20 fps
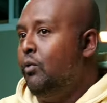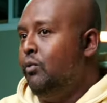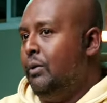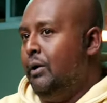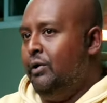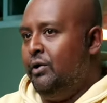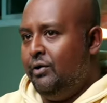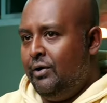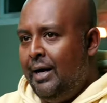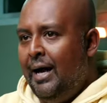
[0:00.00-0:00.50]
will
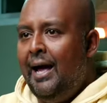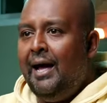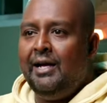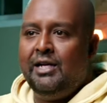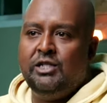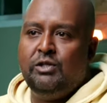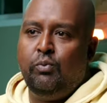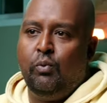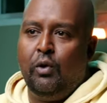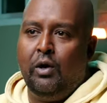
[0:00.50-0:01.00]
router
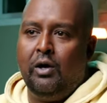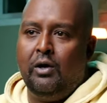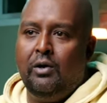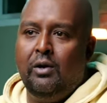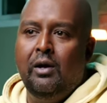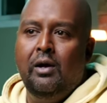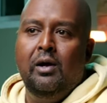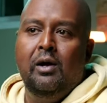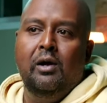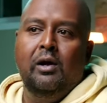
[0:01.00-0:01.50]
X
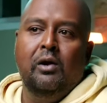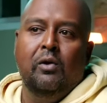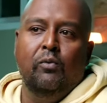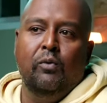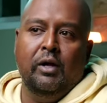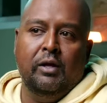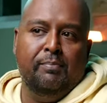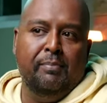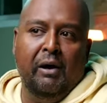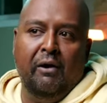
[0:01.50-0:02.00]
work?
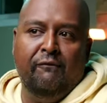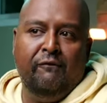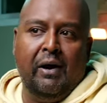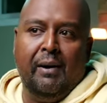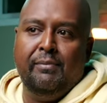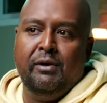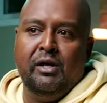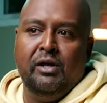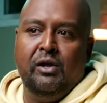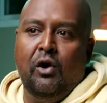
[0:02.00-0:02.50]
with Bell
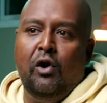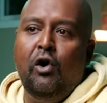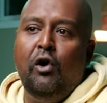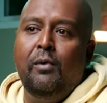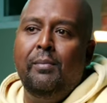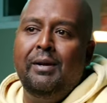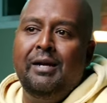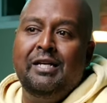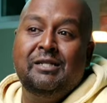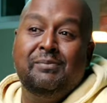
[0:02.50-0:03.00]
Fiber to the
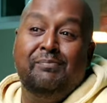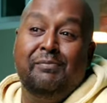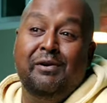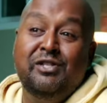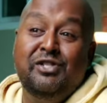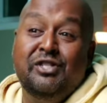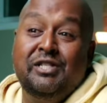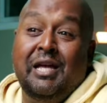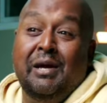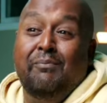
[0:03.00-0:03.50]
Home. And as
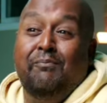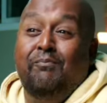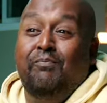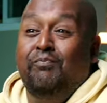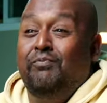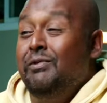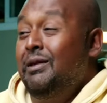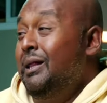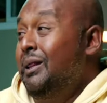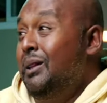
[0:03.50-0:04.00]
much as I
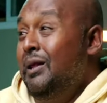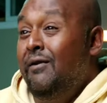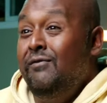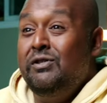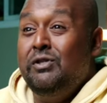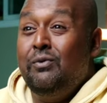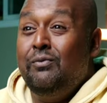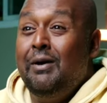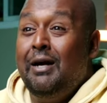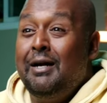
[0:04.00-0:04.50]

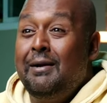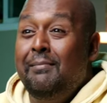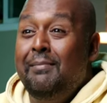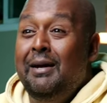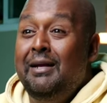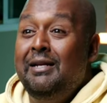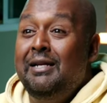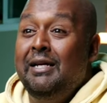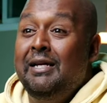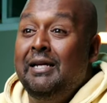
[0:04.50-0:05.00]
love to
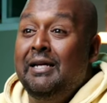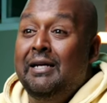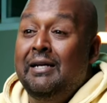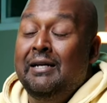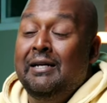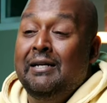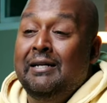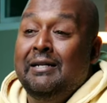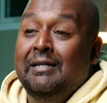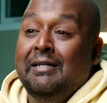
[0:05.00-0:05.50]
recommend it,
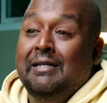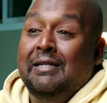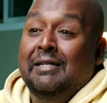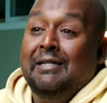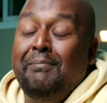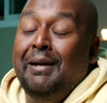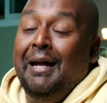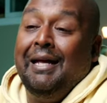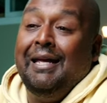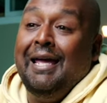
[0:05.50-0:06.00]

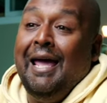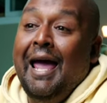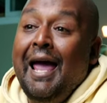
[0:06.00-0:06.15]
but I